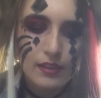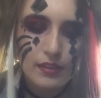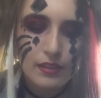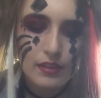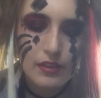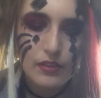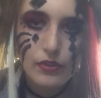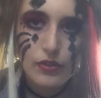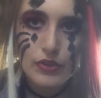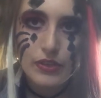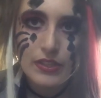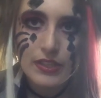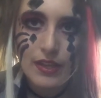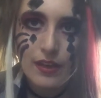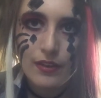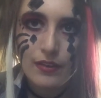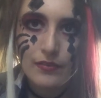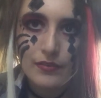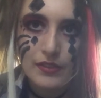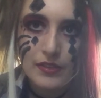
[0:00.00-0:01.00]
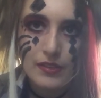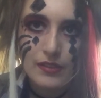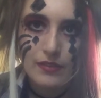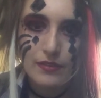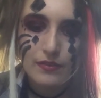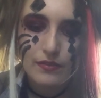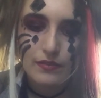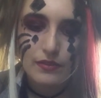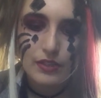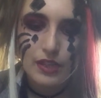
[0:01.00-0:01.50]
The goals of
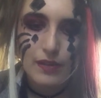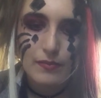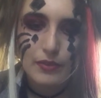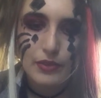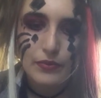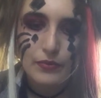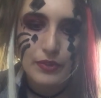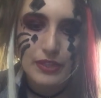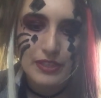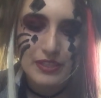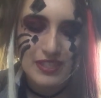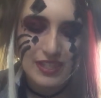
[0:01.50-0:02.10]
Chapter 1,